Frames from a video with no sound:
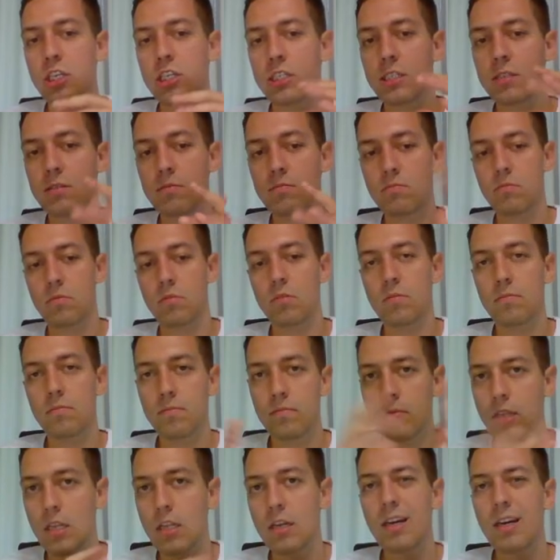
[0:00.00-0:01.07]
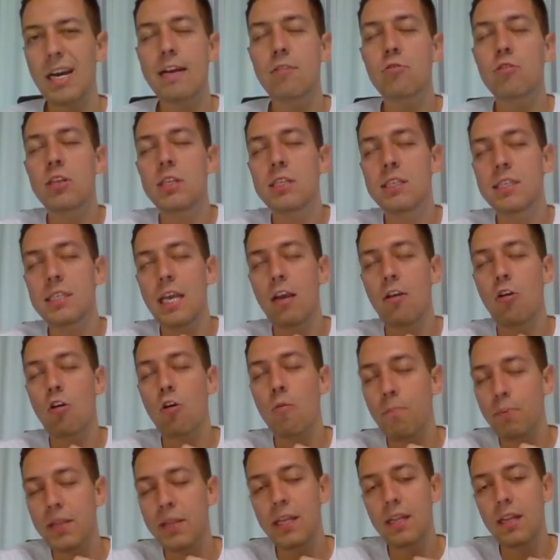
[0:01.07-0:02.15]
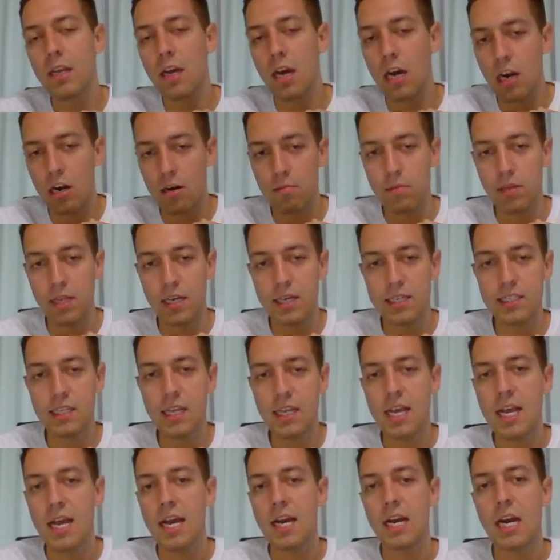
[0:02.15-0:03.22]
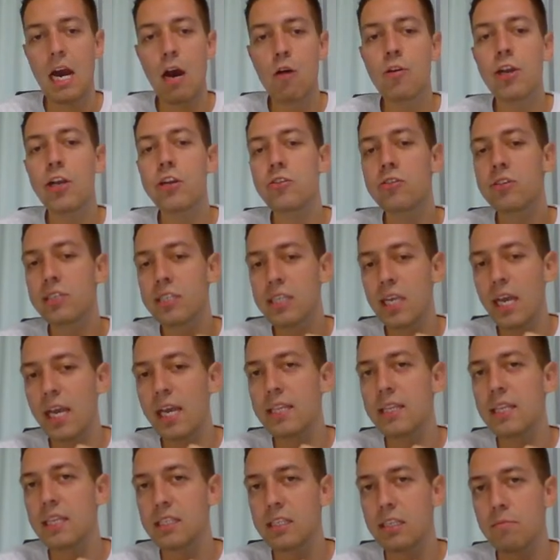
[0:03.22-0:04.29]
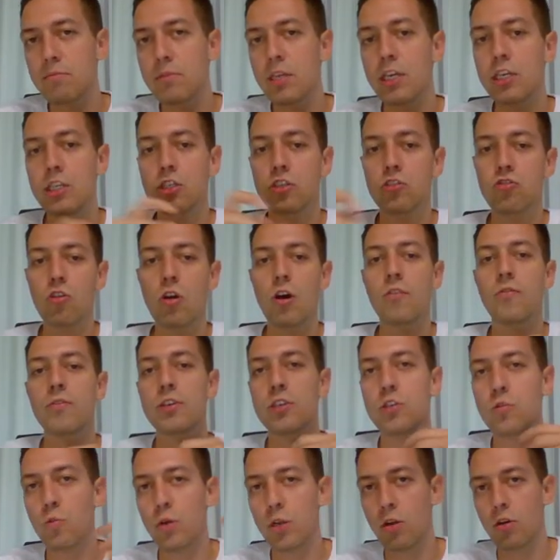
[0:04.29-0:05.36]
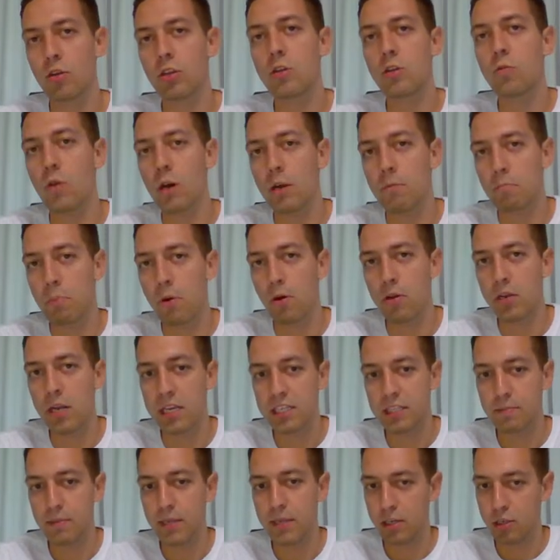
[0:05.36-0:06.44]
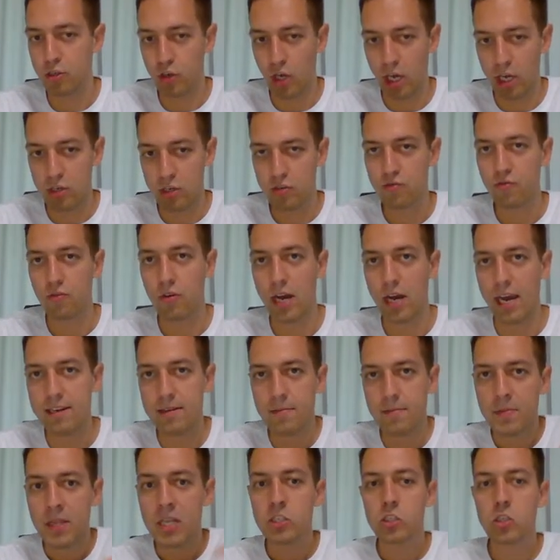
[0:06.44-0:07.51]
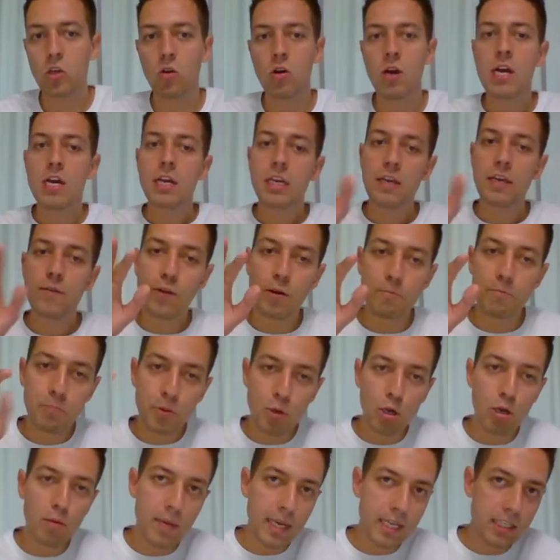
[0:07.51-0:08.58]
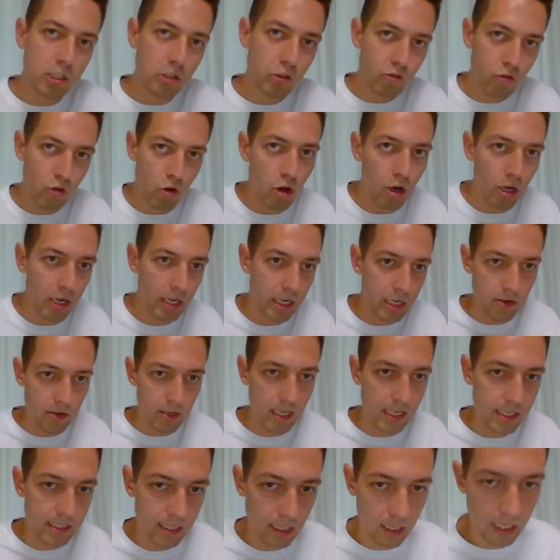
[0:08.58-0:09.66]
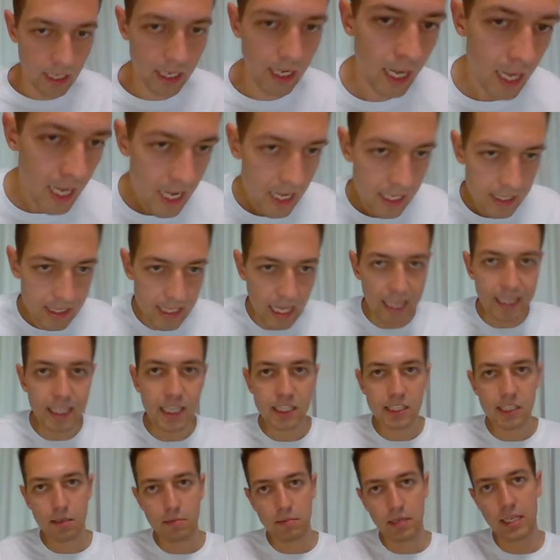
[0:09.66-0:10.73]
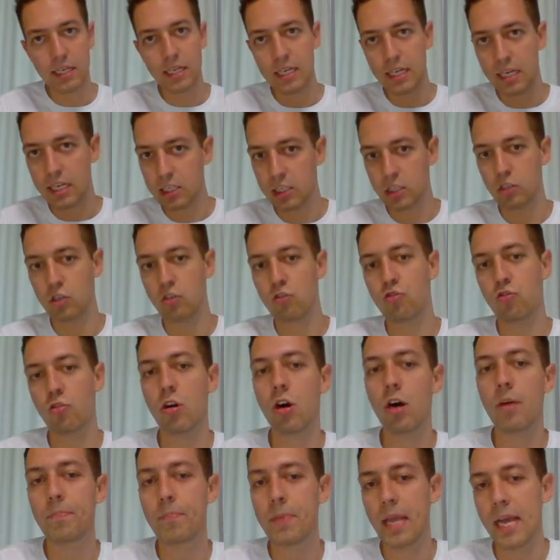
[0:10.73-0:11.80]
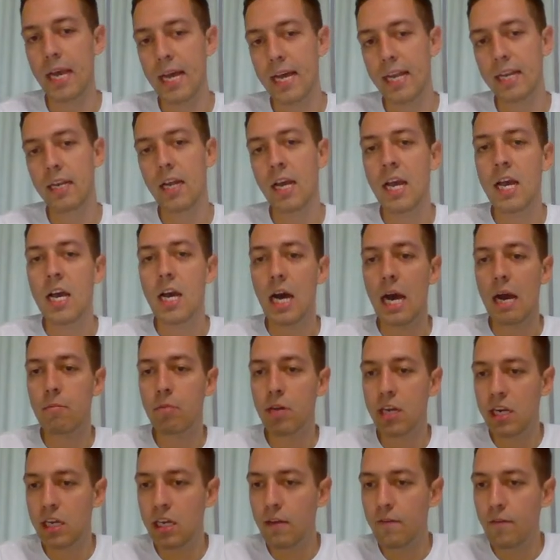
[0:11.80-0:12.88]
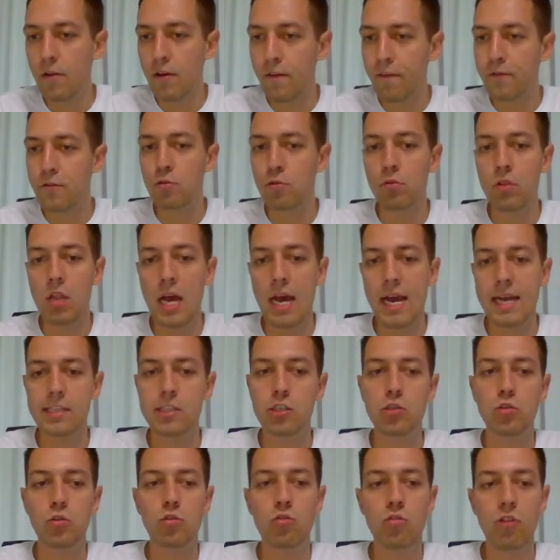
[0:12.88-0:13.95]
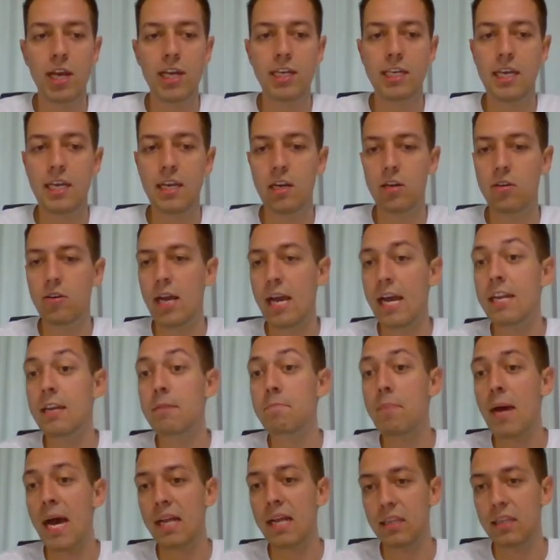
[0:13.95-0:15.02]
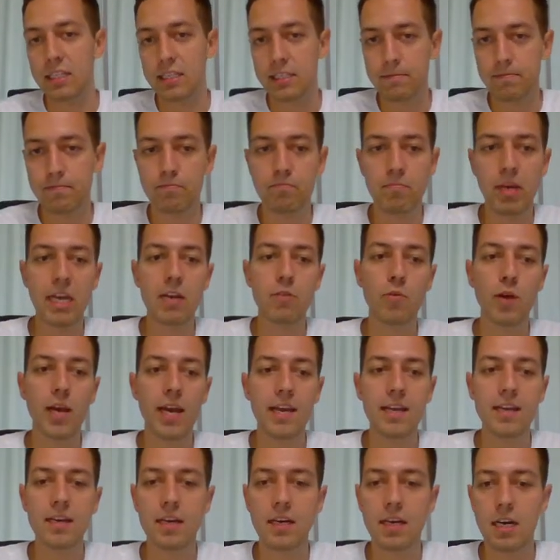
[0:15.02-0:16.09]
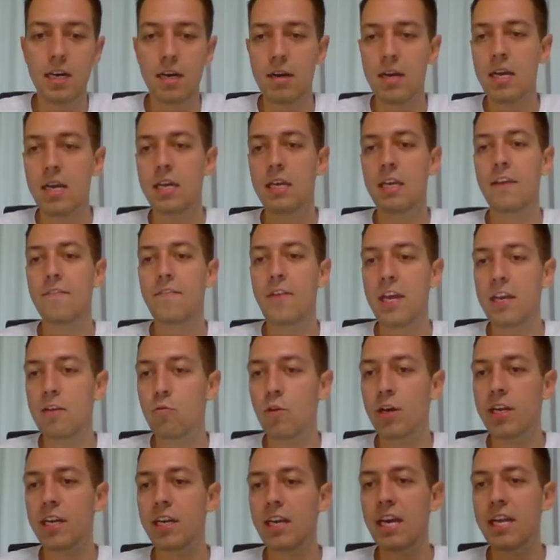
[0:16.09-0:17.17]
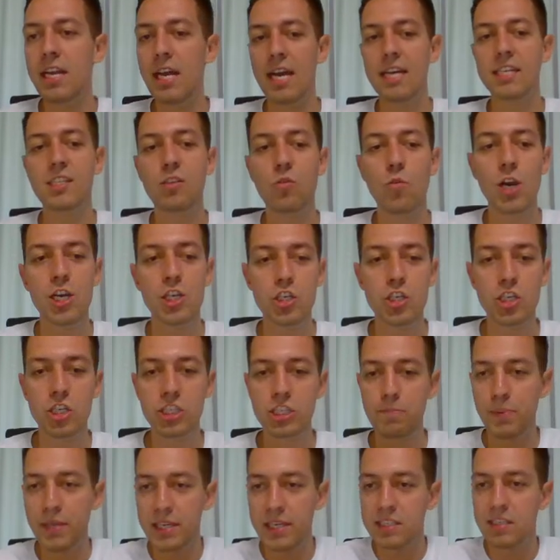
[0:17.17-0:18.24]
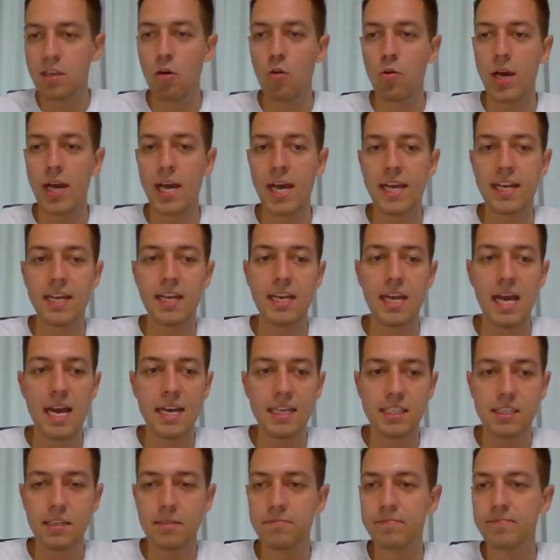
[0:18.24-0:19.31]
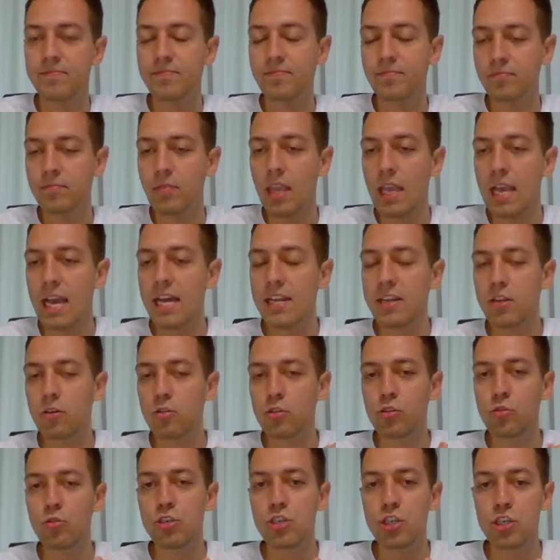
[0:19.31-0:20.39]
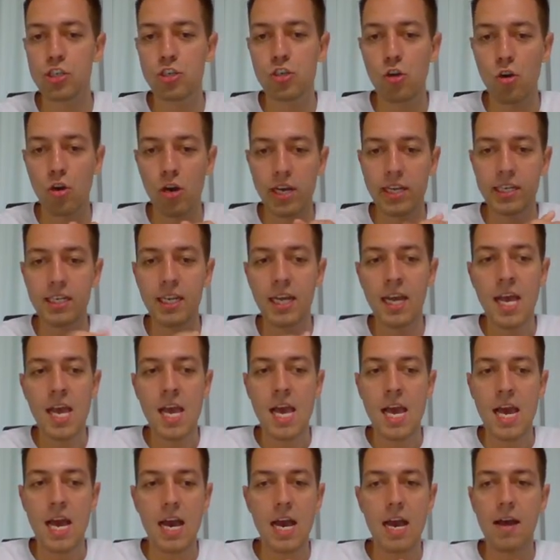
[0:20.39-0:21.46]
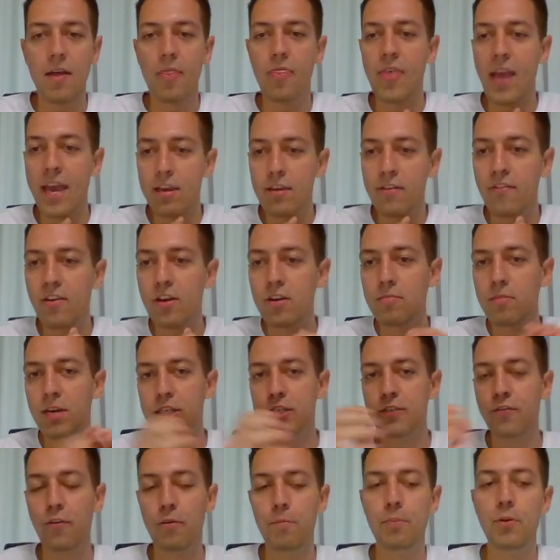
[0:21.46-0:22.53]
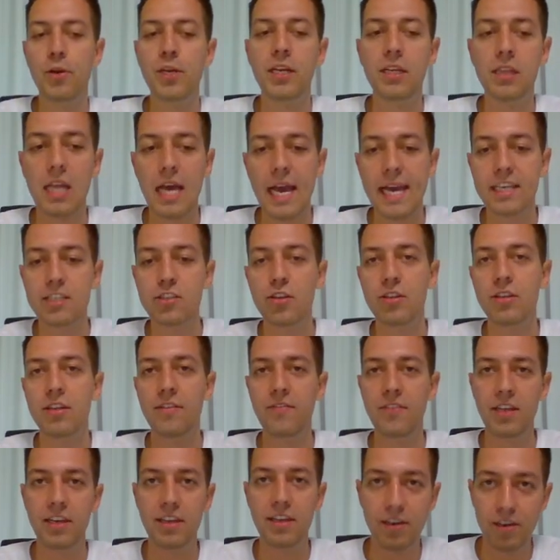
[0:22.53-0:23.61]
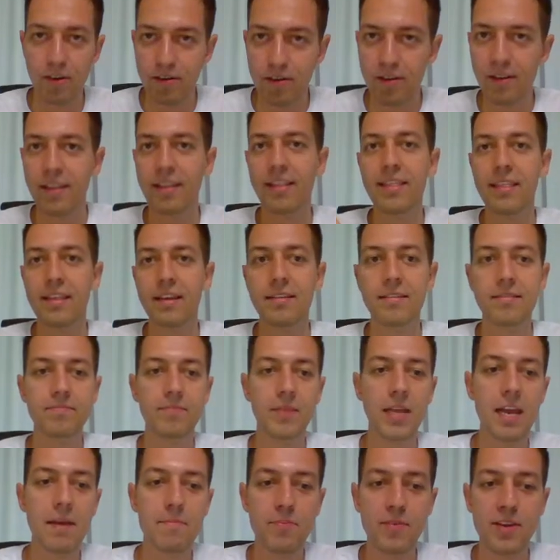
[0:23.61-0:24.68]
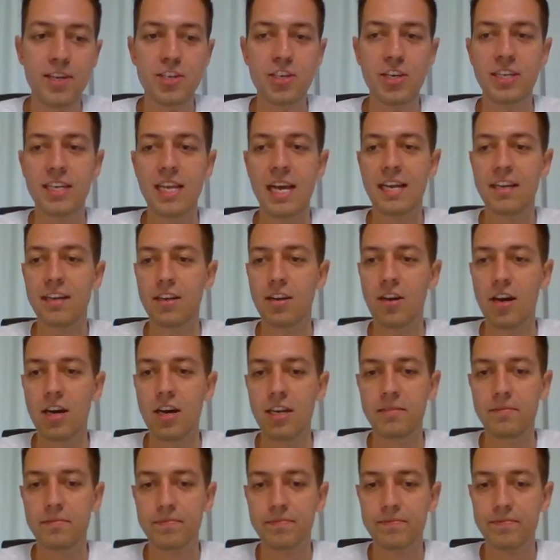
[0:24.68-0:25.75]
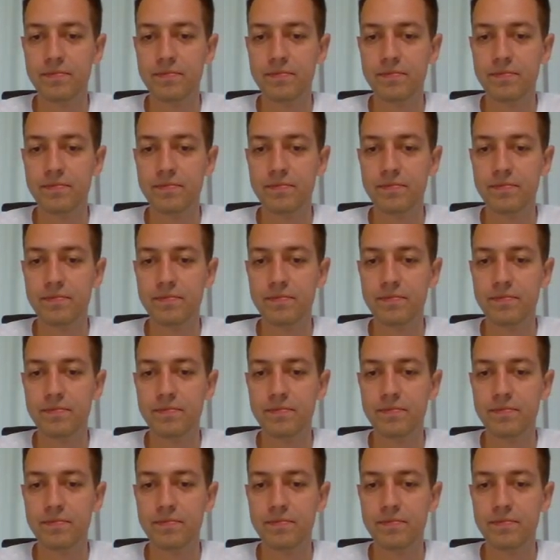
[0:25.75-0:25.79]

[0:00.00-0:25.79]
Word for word: is, I couldn't say completely harmless. How can you say that something is drawish when only one pawn has been exchanged, right? So if computer makes a draw here easily, that doesn't mean it is a draw. And I'm gonna give you a few lines to create here an imbalance. By the way, uh, if anyone again has questions, please go ahead and ask. And those who just joined, uh, thank you very much for putting likes on the video. I appreciate that a lot.